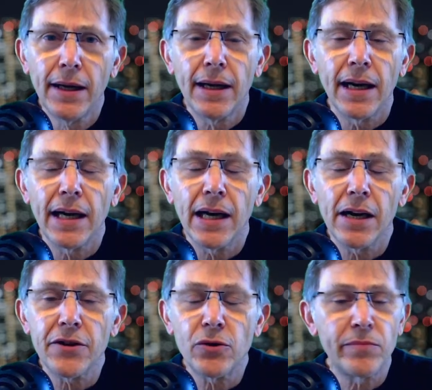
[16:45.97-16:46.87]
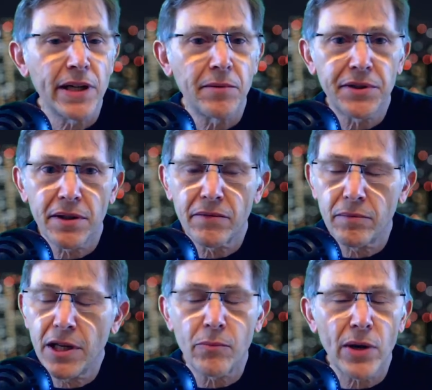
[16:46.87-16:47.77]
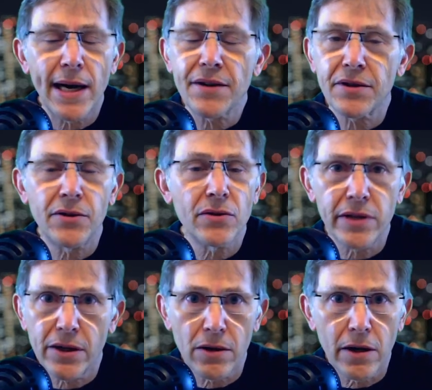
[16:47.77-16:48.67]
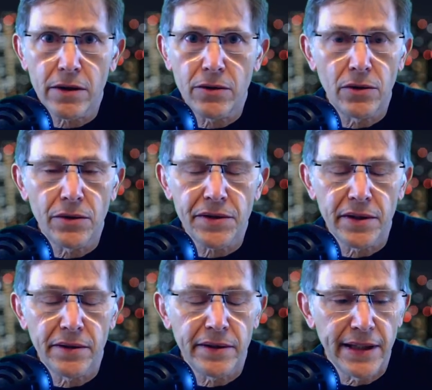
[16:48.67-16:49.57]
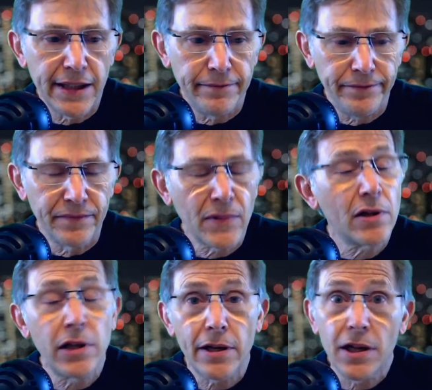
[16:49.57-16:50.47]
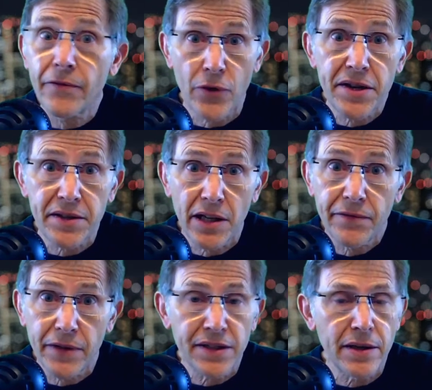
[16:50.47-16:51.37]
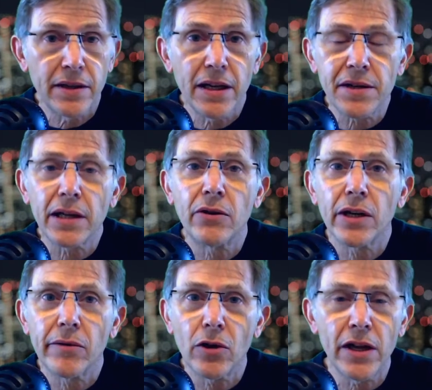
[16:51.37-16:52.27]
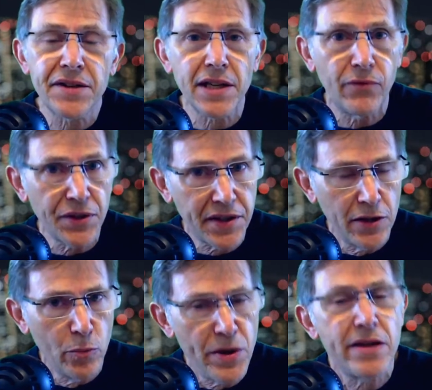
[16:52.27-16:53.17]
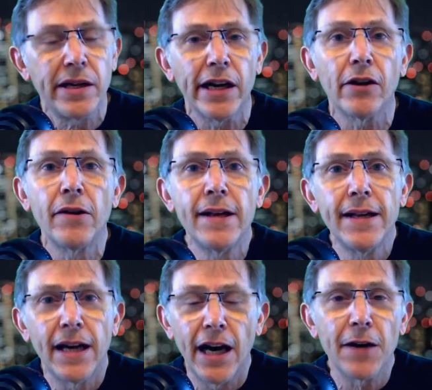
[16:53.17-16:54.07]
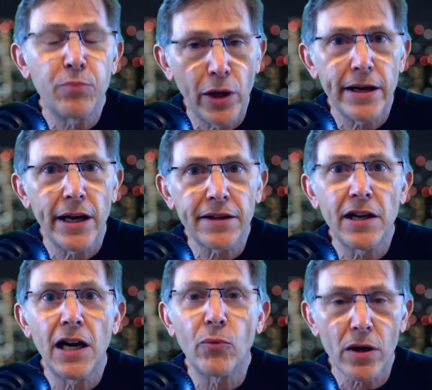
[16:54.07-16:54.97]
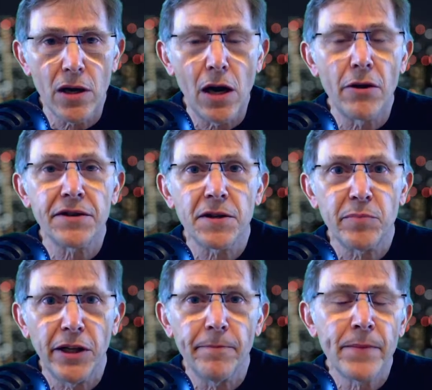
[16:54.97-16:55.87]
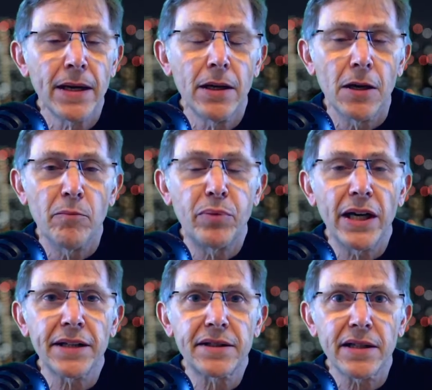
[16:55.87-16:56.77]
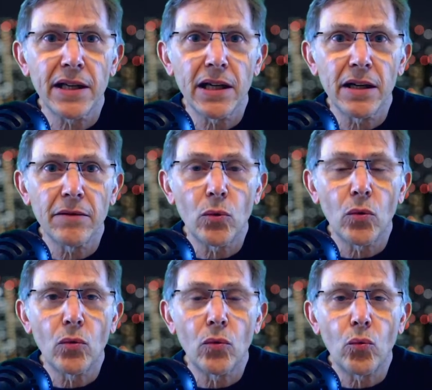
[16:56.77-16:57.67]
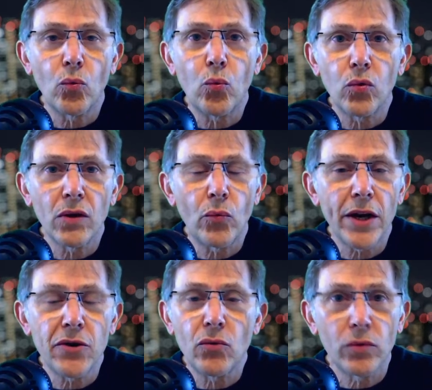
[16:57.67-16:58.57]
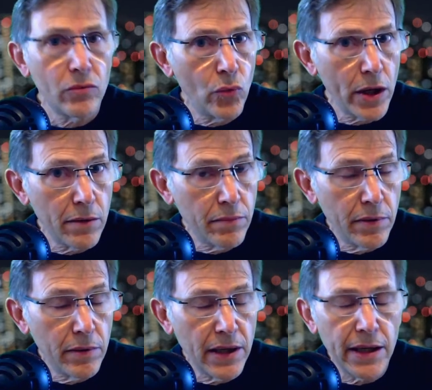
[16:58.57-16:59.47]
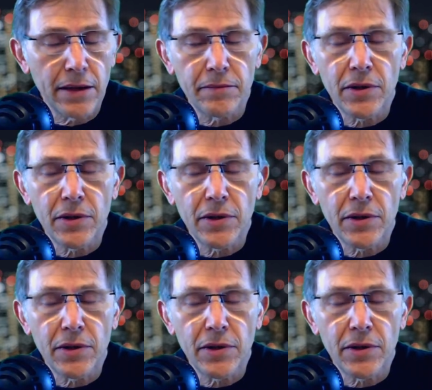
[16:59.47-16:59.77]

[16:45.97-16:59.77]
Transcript: You'll be able to browse the newsletter articles and click on the free stuff. That's not going anywhere. All that stuff will still be there on Play.com where it always has been. But when you want to